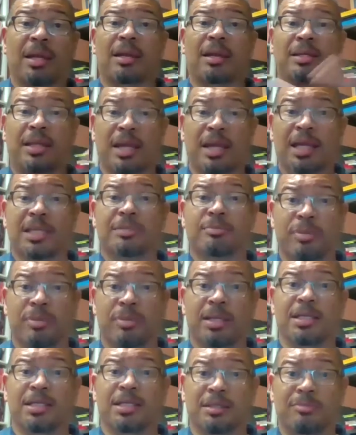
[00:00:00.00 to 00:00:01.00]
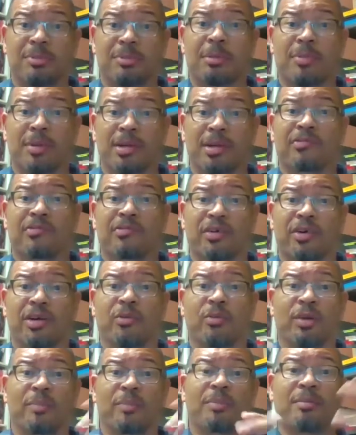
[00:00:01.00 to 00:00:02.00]
yes, please, people be
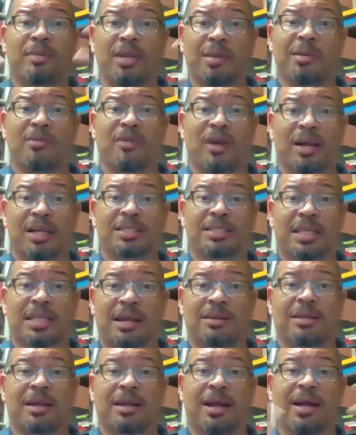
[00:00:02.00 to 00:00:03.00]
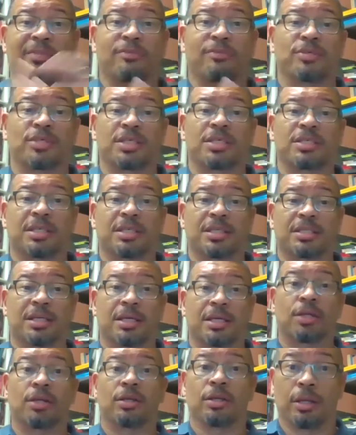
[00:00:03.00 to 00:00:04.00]
converted. People need to be reconciled to God through Jesus.
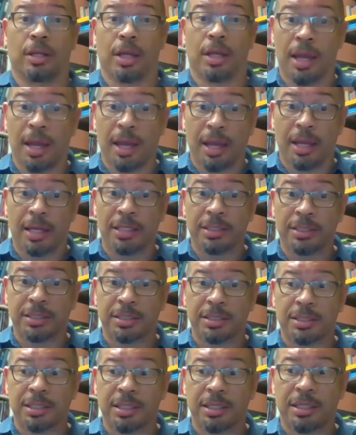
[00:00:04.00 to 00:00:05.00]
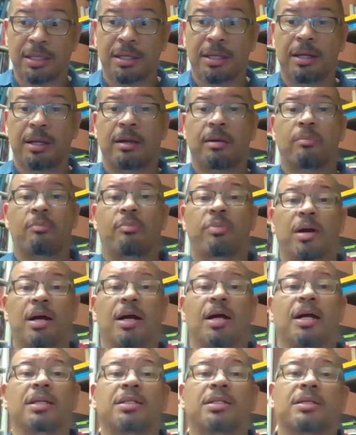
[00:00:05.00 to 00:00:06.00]
Yes,
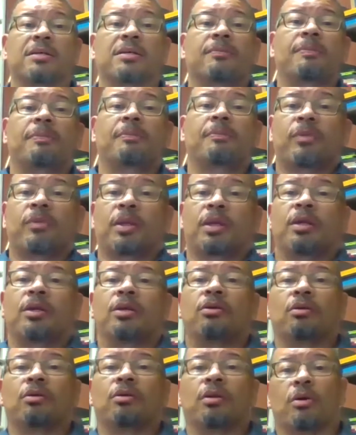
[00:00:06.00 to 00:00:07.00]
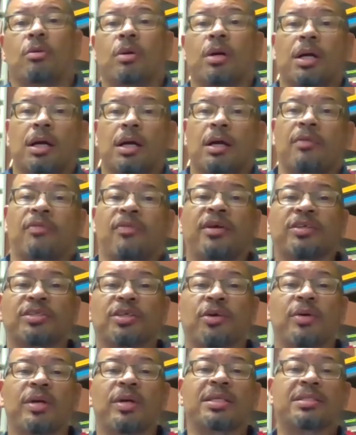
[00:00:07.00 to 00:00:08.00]
but, there's
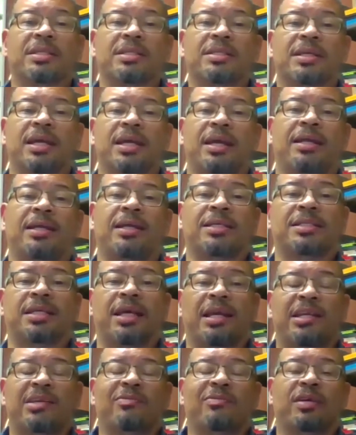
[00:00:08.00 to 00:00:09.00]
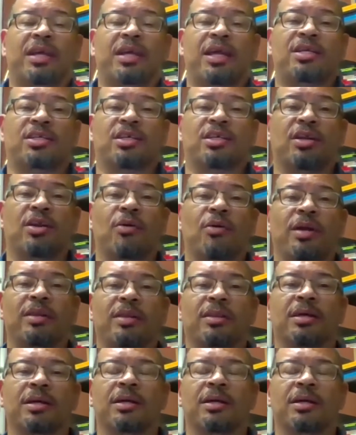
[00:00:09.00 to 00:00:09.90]
no instantaneous sanctification. In